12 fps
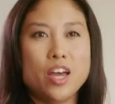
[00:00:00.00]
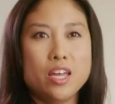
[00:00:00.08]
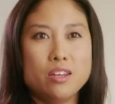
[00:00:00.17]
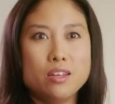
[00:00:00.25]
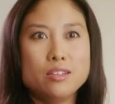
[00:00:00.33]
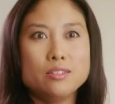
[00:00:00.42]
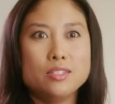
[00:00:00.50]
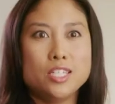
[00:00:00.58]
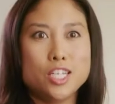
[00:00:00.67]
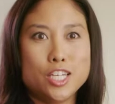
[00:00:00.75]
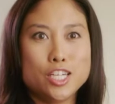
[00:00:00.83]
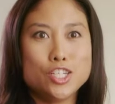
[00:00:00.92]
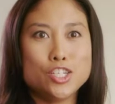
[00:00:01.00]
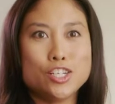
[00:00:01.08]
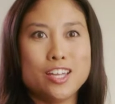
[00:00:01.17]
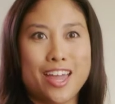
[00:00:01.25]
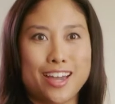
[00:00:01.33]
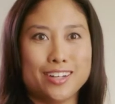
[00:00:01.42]
had teenage
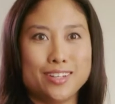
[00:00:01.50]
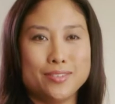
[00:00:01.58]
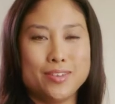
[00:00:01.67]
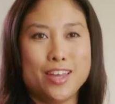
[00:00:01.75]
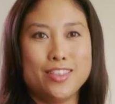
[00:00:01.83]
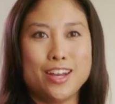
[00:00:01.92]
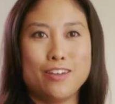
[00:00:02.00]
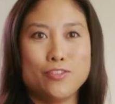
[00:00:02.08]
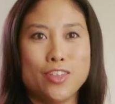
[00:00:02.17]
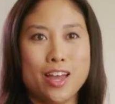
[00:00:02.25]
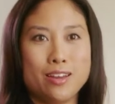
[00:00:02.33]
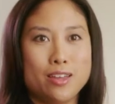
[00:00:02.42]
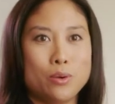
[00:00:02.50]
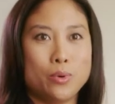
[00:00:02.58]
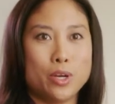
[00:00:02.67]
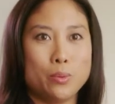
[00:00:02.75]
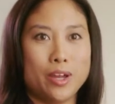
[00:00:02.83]
acne, and then after that, it went